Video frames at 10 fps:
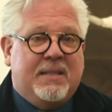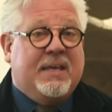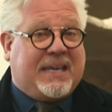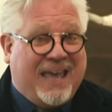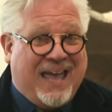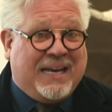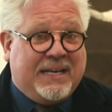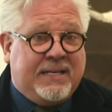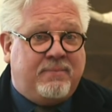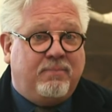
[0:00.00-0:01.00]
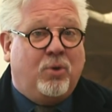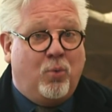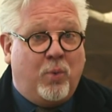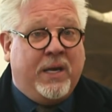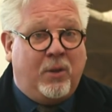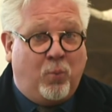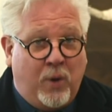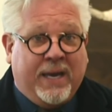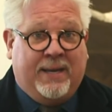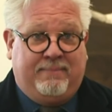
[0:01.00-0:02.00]
The candidate who will
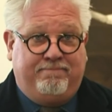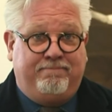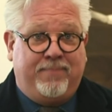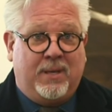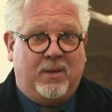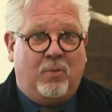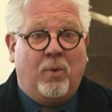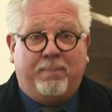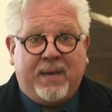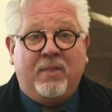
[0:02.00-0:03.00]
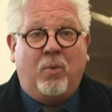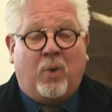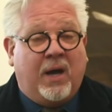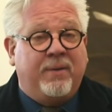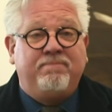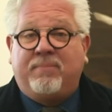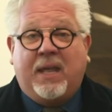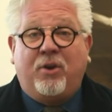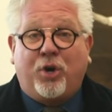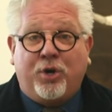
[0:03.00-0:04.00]
win will be the one
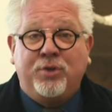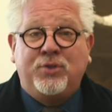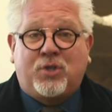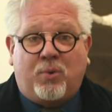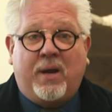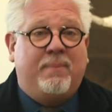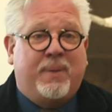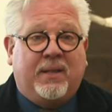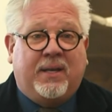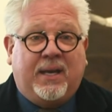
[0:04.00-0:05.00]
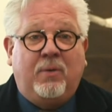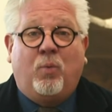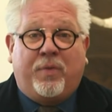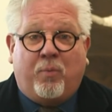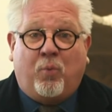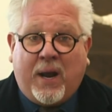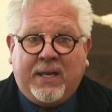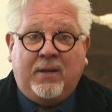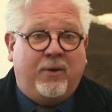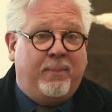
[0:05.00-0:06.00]
that earns credibility with
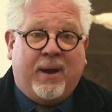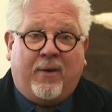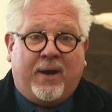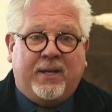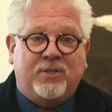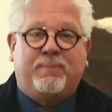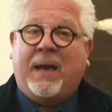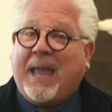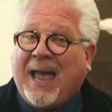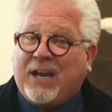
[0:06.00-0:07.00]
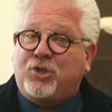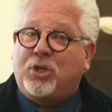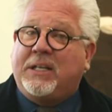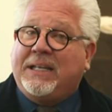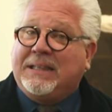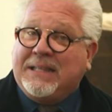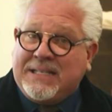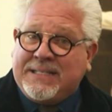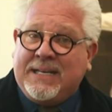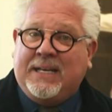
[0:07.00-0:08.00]
regular Americans by actually
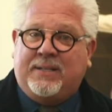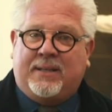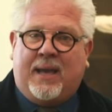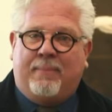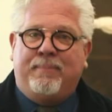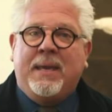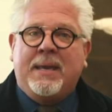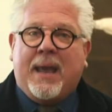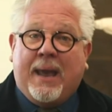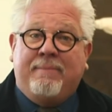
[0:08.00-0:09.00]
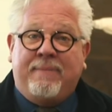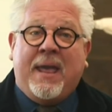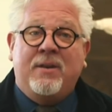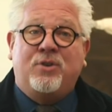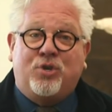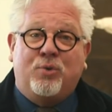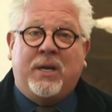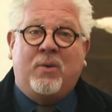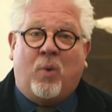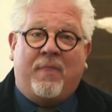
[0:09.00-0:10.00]
listening to them and then
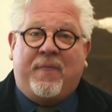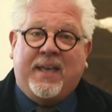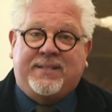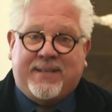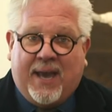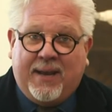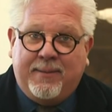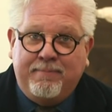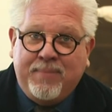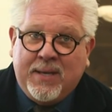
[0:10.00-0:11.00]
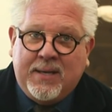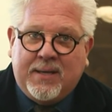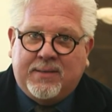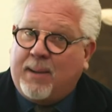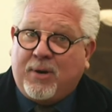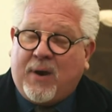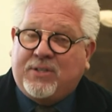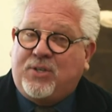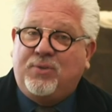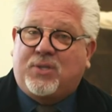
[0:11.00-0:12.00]
doing what they said.
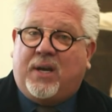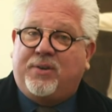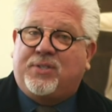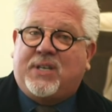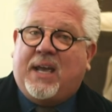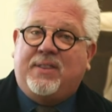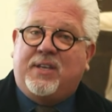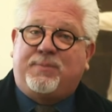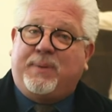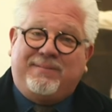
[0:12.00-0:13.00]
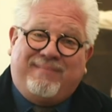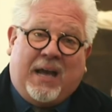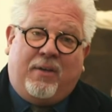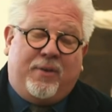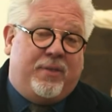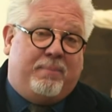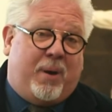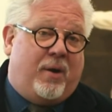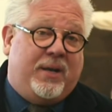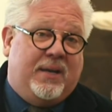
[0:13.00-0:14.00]
Democrats used to understand this, but now they're the
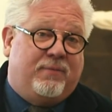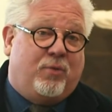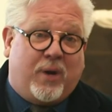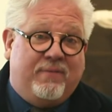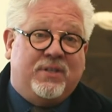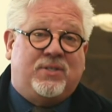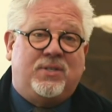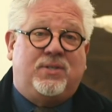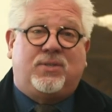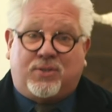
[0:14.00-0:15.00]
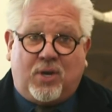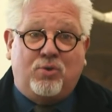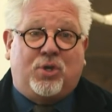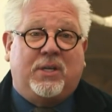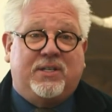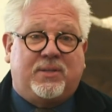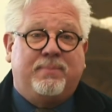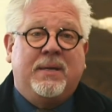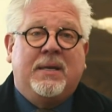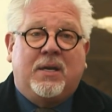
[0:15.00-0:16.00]
party of grievances,
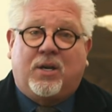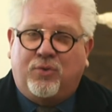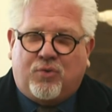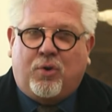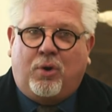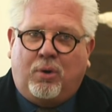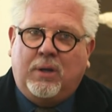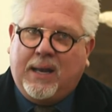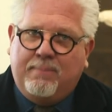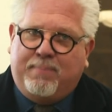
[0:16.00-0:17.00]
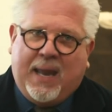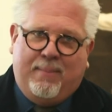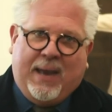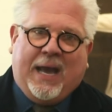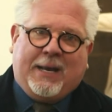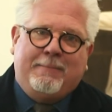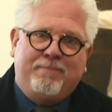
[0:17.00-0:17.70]
socialism, control, and payback.